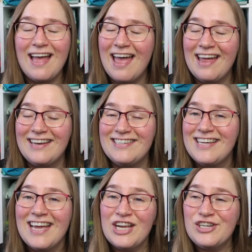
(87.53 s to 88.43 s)
and
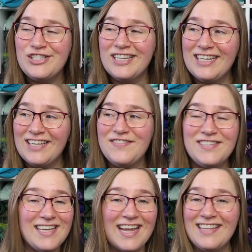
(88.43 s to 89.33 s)
she
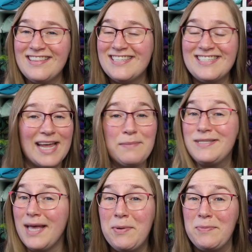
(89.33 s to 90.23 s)
lives in the same
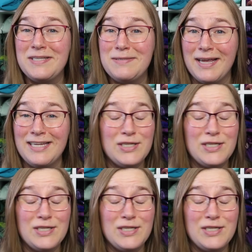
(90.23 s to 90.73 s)
suburb as me,